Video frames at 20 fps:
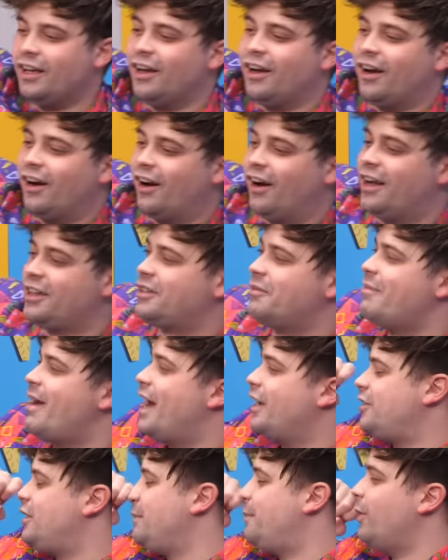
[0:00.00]
Yeah. That's uh, a
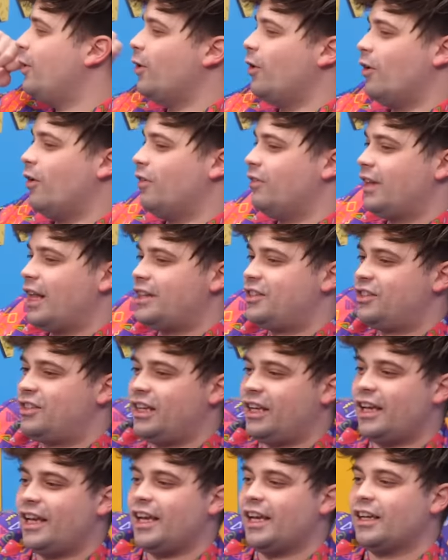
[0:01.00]
matchy poo. Let's
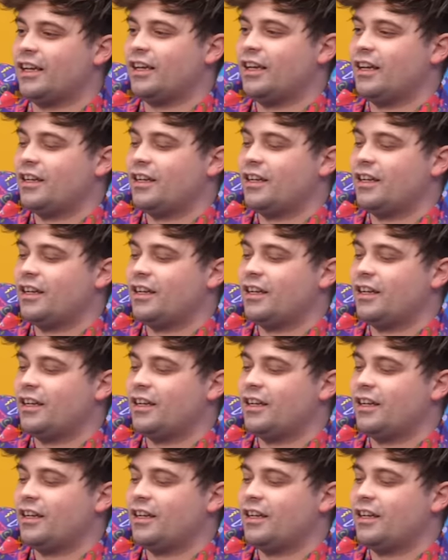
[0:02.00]
see.